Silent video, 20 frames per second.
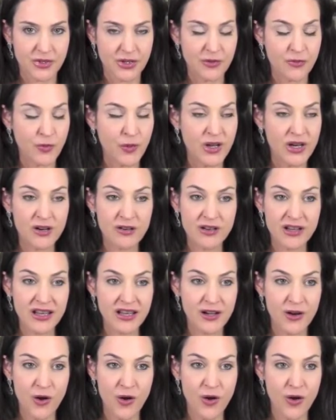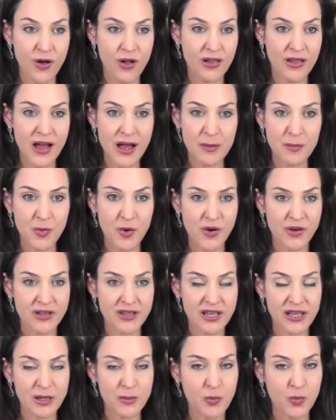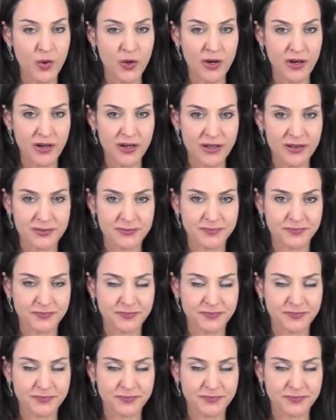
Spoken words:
If we don't get a whole lot more teamwork